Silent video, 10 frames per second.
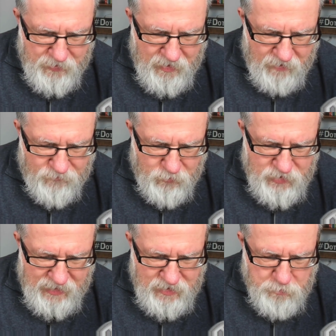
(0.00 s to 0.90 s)
a few
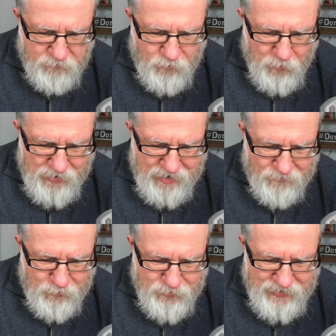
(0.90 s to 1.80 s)
seconds before and a
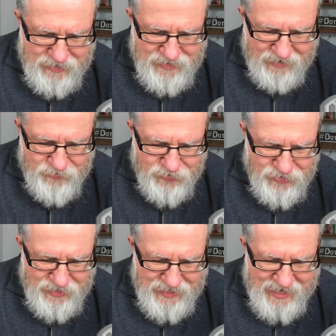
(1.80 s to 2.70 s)
few seconds after. Do you
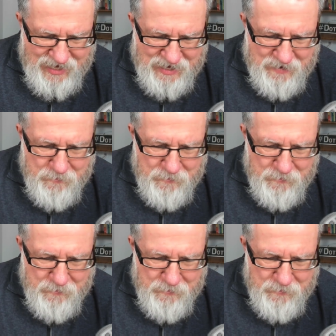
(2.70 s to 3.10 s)
see that?